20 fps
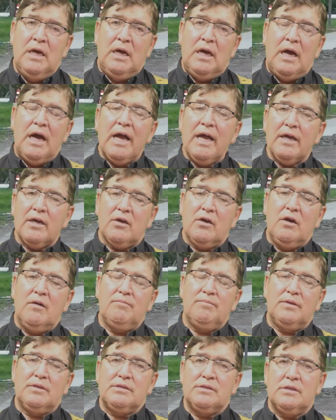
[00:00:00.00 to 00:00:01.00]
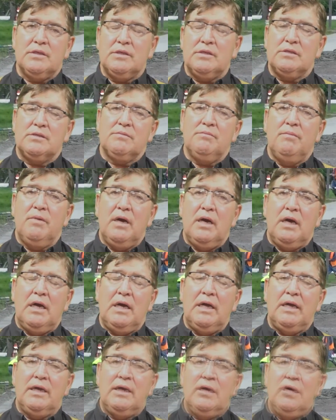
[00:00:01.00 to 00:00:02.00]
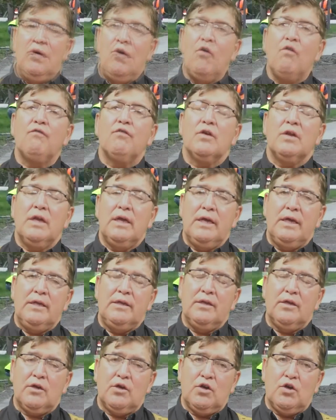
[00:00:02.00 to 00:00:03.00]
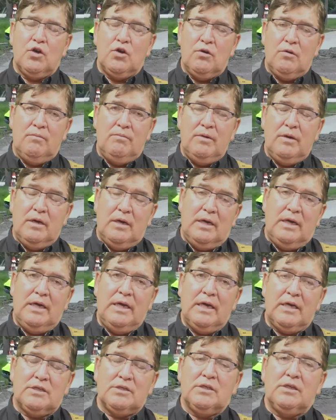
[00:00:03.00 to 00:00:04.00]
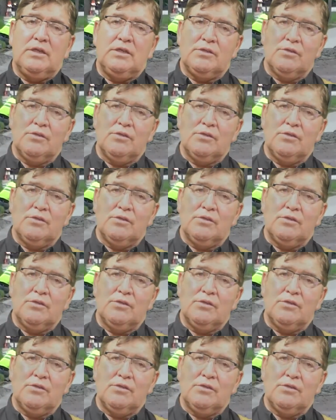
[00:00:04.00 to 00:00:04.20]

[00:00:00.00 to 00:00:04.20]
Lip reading: I accomplished this by overlaying the curb. I actually